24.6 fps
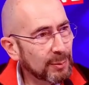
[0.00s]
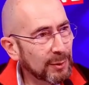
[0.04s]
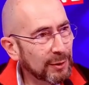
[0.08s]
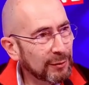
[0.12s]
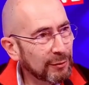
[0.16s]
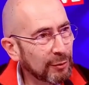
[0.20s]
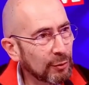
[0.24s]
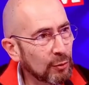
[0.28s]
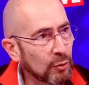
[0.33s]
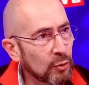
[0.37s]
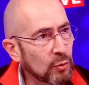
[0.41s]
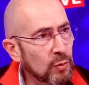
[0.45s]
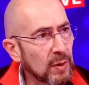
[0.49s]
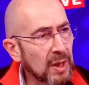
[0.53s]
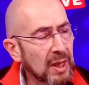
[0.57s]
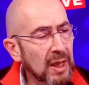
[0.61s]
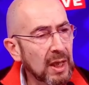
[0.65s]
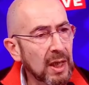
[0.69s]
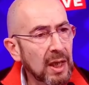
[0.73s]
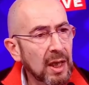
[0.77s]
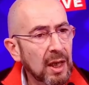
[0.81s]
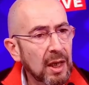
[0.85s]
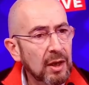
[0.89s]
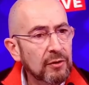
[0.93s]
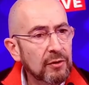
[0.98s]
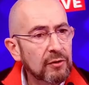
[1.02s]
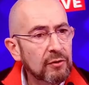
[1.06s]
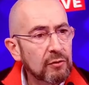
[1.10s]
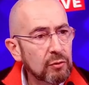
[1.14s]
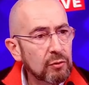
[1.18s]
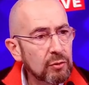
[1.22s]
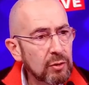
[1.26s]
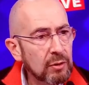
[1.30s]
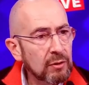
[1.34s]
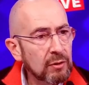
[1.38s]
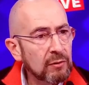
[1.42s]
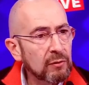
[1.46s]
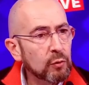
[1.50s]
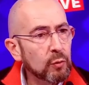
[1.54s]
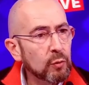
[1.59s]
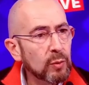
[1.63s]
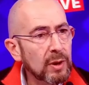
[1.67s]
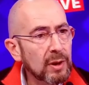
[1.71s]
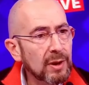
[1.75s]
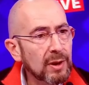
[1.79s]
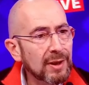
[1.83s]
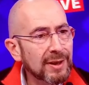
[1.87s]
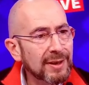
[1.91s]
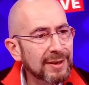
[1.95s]
So students
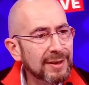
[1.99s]
will